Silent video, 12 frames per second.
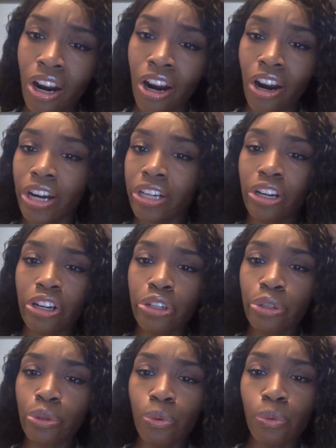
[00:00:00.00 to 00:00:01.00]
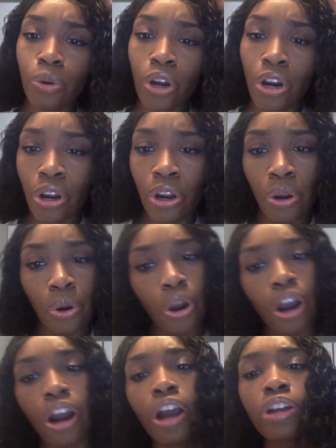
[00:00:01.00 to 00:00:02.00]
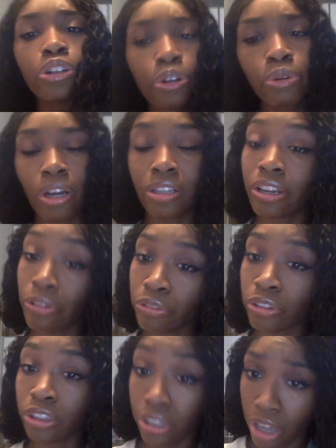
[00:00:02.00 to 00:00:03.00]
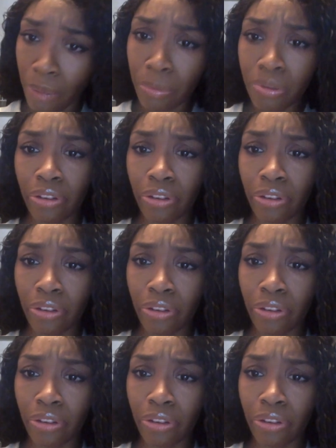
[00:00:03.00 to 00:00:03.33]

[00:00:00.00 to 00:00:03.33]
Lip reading: her and her a couple